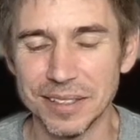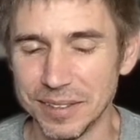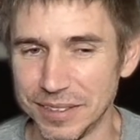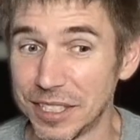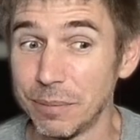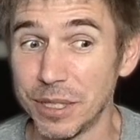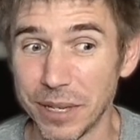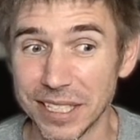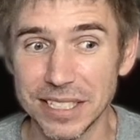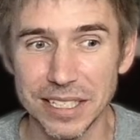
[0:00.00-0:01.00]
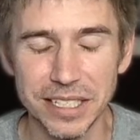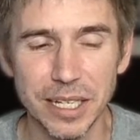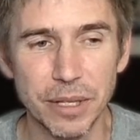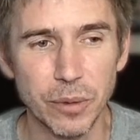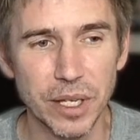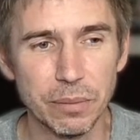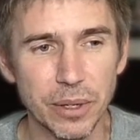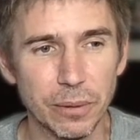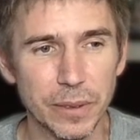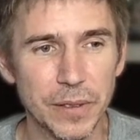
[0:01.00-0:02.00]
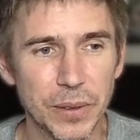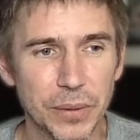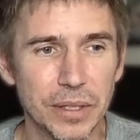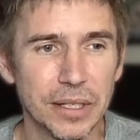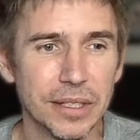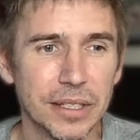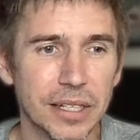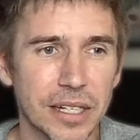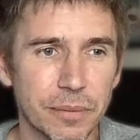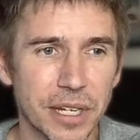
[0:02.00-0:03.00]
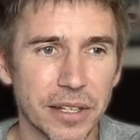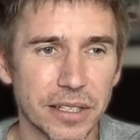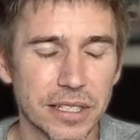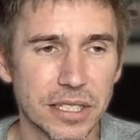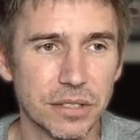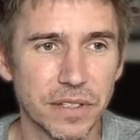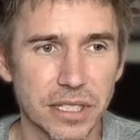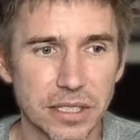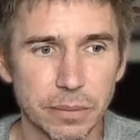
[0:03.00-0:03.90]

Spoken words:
some dependency cleanup that we can probably do now that this is fixed.